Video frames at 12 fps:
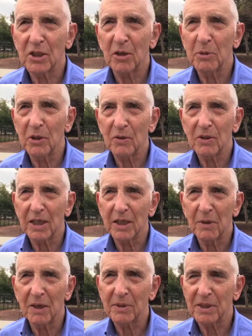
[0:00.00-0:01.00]

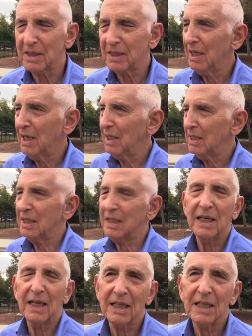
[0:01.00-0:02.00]
thermonuclear weapons, that
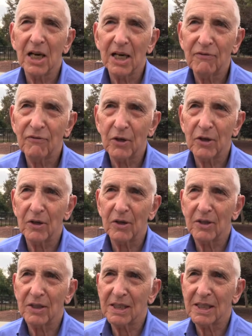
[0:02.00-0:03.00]
can end life on
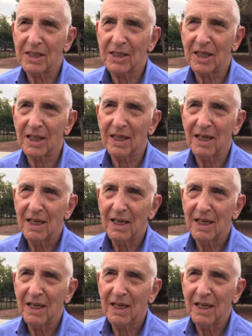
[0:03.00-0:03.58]
Earth, essentially.